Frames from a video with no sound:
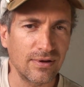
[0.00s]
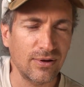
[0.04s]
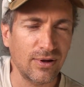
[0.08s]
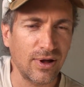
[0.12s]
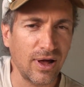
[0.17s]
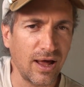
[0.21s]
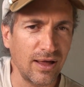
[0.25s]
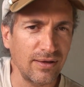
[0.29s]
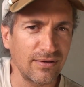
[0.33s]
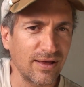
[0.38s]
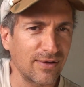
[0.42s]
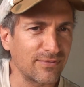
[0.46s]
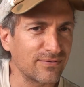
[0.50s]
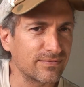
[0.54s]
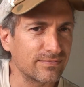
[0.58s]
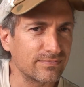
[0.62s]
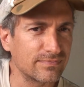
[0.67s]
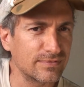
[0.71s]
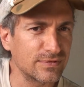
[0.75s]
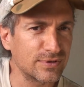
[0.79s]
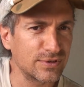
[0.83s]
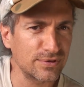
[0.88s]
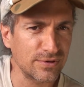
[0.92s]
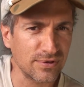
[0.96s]
I have
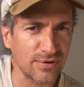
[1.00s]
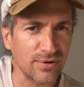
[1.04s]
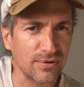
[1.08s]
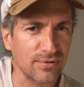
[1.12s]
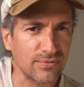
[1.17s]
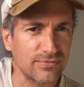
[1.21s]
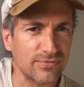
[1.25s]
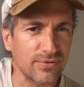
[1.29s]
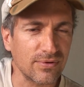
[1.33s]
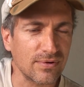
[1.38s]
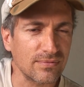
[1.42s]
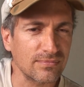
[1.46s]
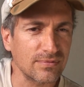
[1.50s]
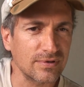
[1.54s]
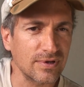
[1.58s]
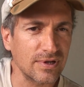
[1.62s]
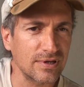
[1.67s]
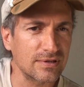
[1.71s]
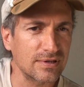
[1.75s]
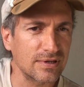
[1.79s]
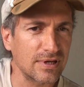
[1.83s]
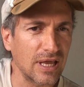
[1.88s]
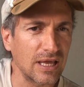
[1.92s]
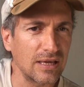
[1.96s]
zero formal
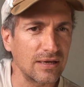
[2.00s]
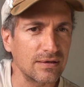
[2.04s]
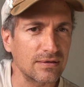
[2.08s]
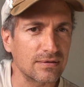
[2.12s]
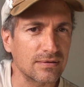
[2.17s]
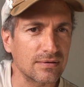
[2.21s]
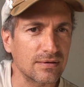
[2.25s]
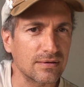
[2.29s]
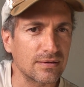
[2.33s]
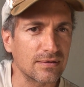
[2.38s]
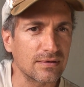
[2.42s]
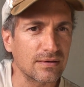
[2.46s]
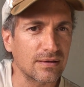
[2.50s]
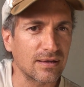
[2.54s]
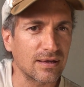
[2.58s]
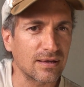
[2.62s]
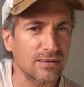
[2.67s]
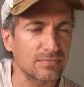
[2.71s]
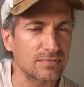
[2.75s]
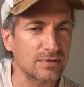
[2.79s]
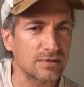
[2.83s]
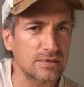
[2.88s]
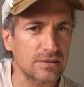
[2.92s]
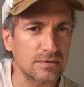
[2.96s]
education.
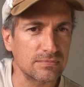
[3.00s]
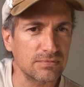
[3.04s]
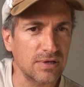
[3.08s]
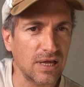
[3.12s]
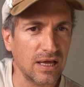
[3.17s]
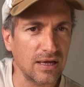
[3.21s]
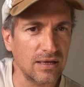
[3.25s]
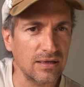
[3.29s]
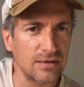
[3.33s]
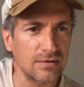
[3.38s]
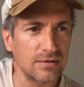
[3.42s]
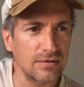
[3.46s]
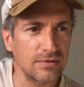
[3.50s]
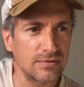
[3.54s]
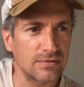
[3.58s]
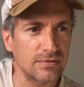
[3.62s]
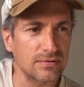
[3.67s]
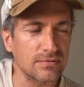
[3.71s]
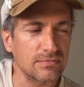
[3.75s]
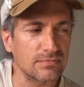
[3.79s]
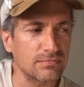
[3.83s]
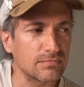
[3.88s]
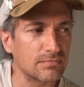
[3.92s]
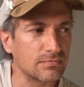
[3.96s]
There's some guy on
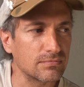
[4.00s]
YouTube.